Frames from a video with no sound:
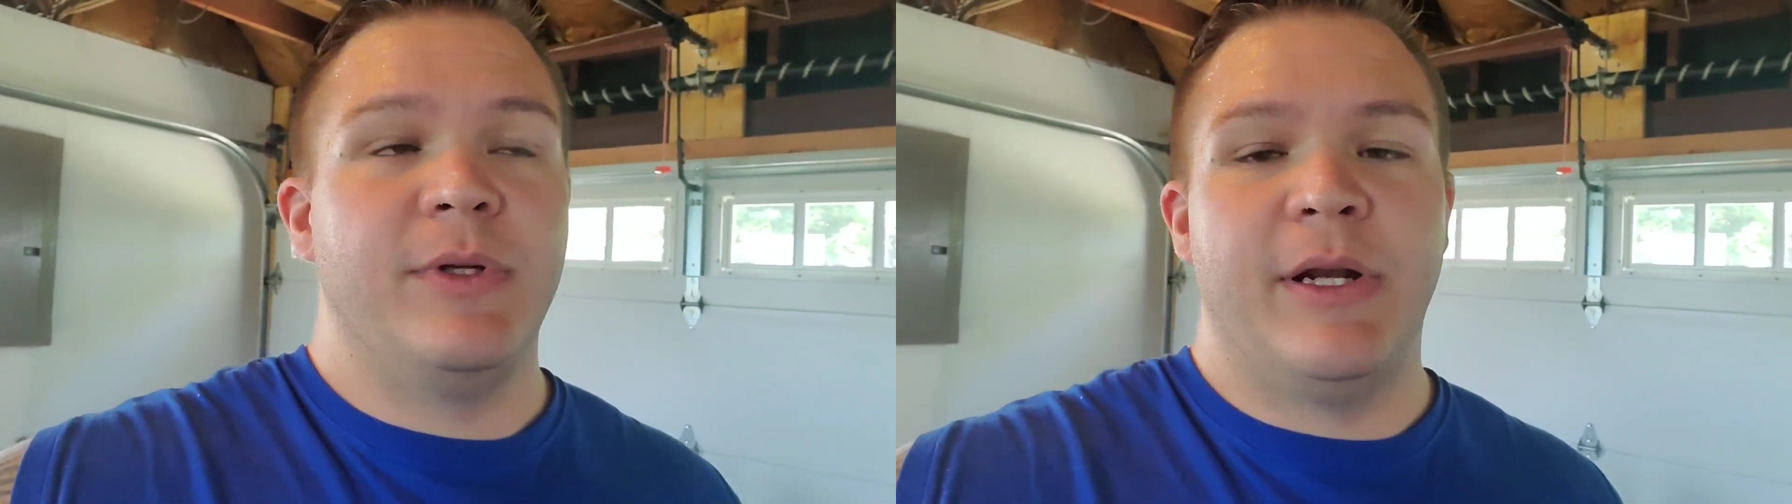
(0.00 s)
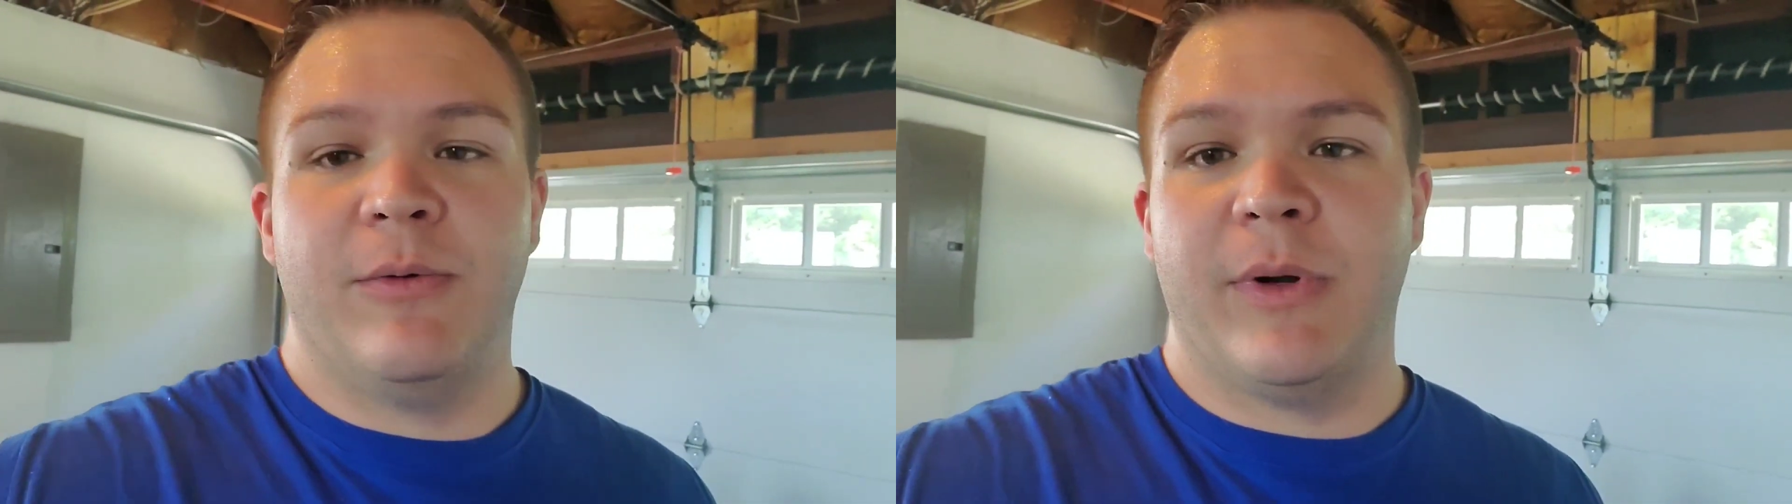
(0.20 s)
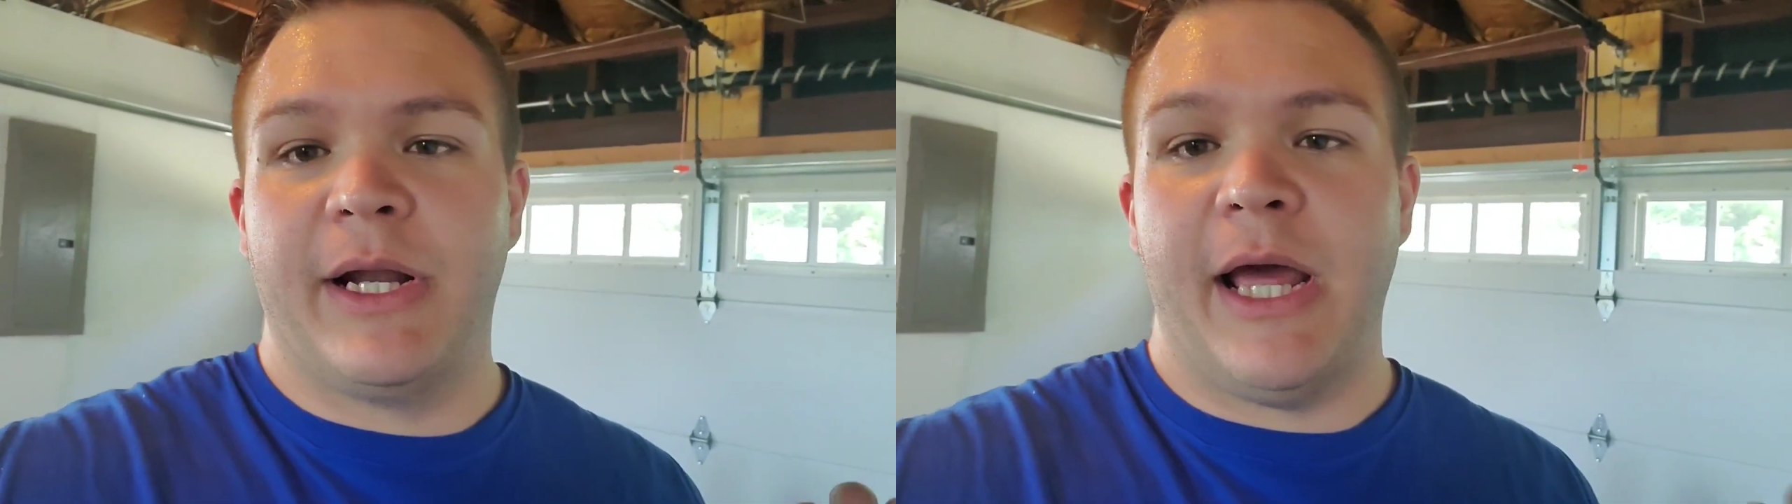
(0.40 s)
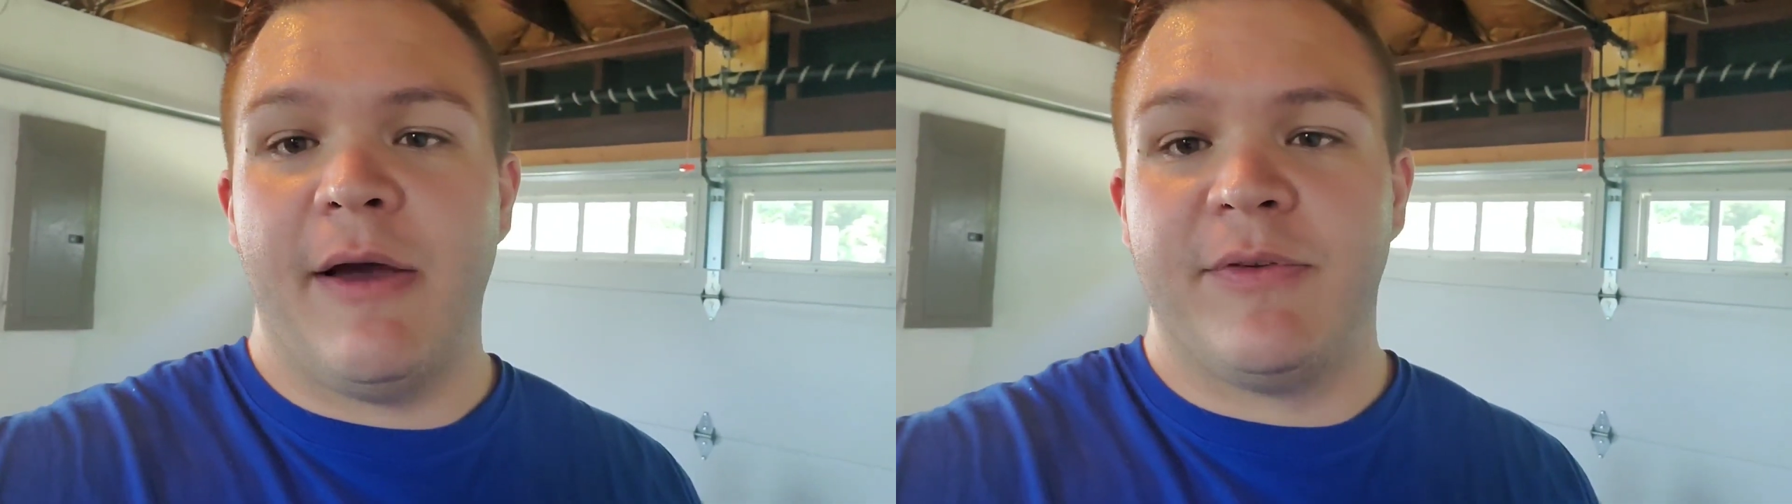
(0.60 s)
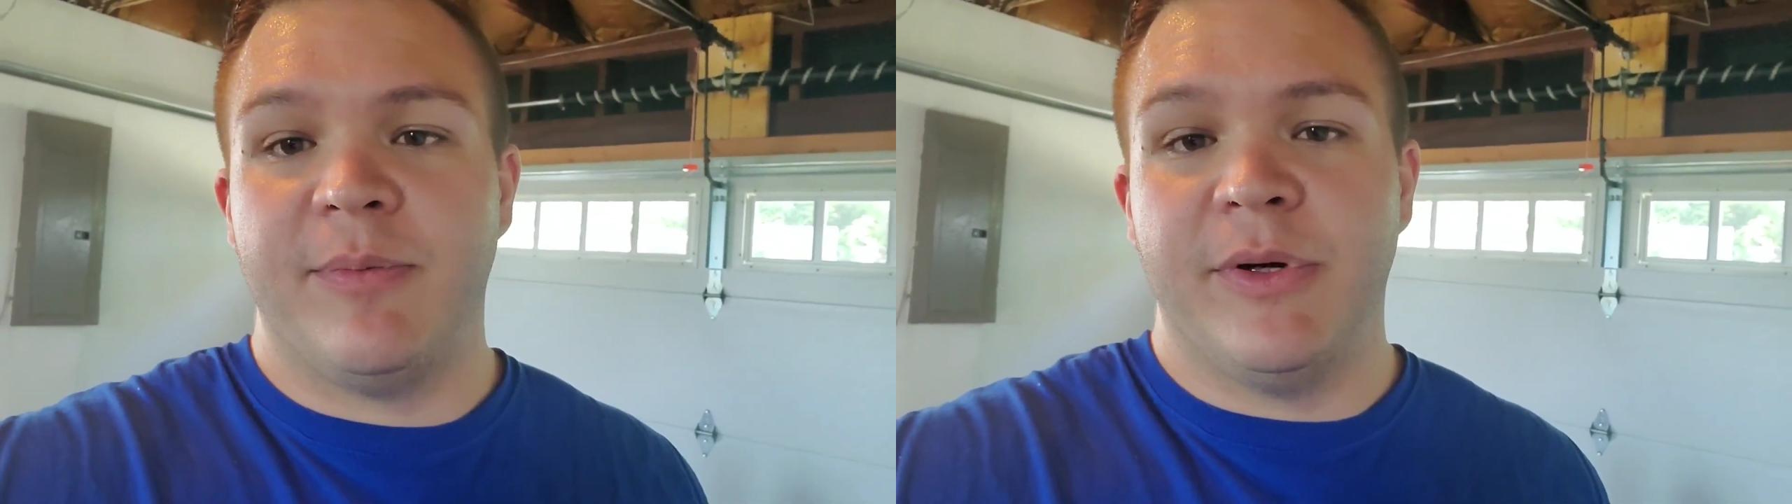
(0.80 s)
we're going to
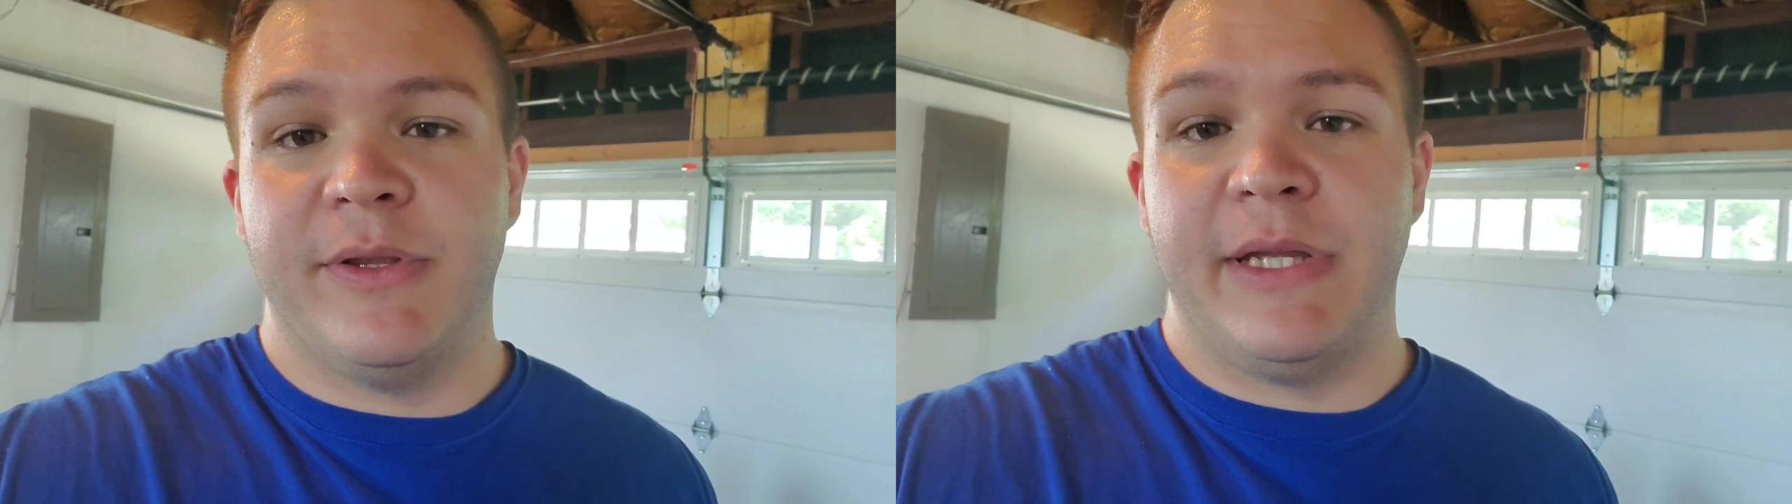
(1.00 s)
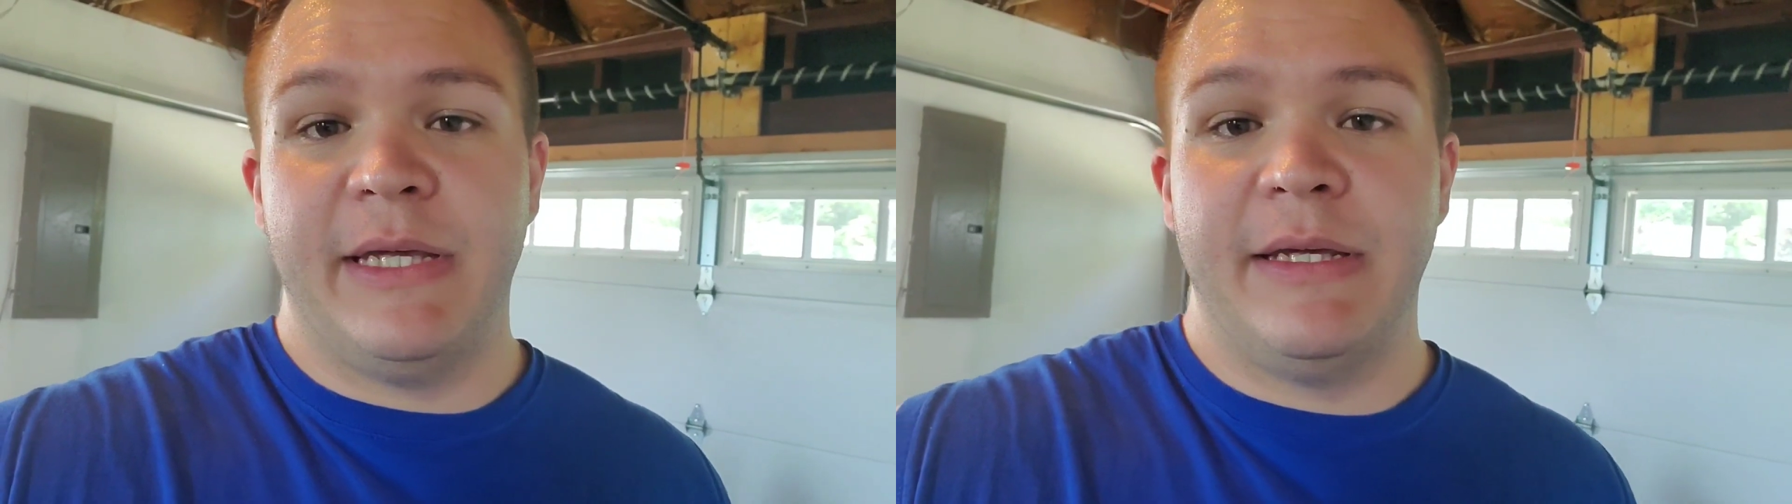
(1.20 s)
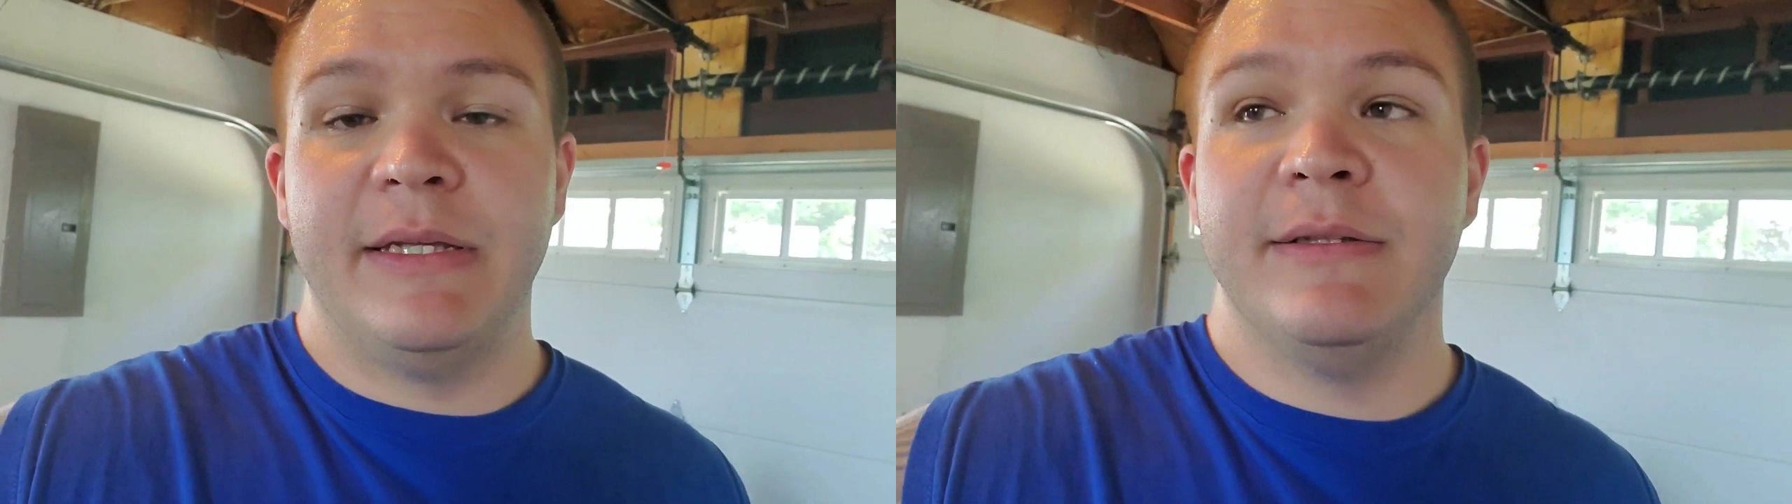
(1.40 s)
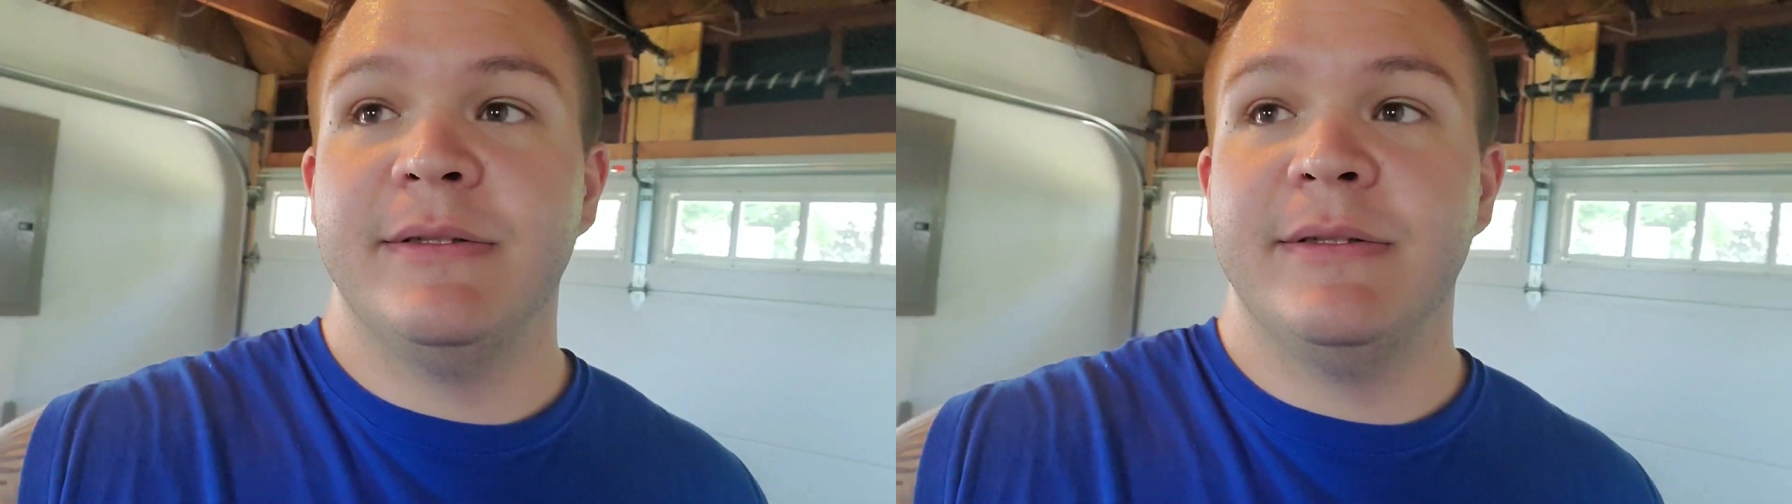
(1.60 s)
have to put the